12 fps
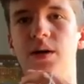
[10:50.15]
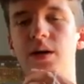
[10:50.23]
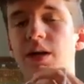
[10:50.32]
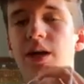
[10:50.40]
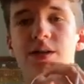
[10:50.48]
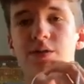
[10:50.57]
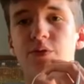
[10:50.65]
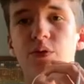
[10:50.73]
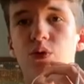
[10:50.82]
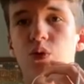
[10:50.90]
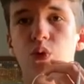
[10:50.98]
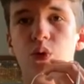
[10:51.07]
He has a
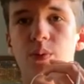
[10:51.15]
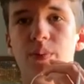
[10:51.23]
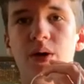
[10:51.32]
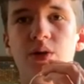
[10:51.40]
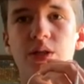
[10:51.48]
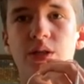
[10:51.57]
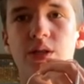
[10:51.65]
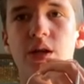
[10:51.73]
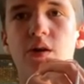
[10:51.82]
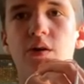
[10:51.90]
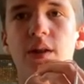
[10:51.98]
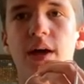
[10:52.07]
few cool comparisons
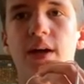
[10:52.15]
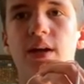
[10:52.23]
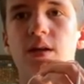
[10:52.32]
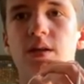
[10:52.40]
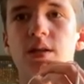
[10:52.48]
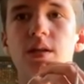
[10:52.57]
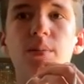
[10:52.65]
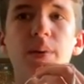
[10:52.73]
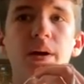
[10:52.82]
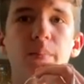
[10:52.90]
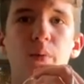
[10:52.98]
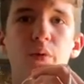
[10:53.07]
here, like
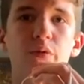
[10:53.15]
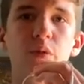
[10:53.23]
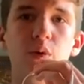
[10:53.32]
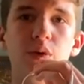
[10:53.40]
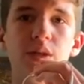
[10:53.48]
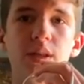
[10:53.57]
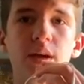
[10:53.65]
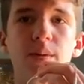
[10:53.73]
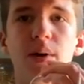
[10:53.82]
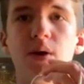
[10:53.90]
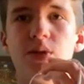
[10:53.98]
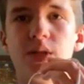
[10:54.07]
sleeping on more floors than the
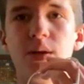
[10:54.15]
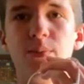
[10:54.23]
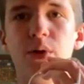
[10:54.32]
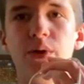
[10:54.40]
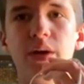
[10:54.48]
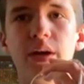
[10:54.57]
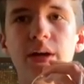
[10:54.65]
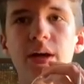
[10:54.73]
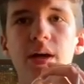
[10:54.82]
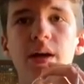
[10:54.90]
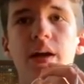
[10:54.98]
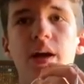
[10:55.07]
Empire State Building,
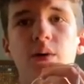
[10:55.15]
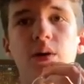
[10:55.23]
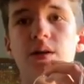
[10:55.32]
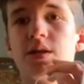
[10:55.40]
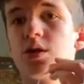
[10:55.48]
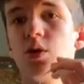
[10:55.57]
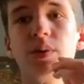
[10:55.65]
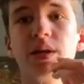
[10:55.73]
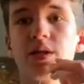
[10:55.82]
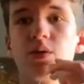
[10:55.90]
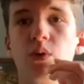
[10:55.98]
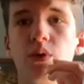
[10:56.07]
and how he has so many
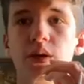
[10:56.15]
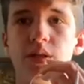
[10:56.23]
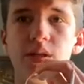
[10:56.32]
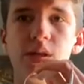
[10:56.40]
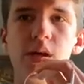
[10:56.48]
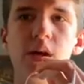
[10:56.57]
stories.